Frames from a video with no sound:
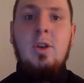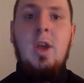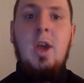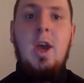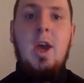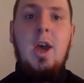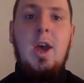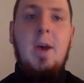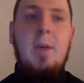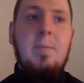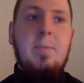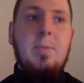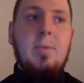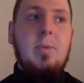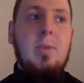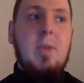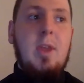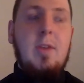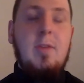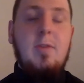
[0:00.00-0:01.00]

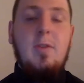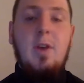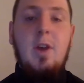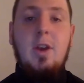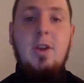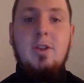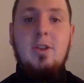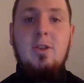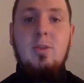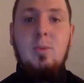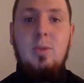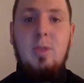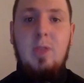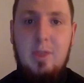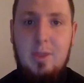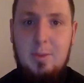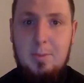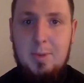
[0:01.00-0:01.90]
advisors within the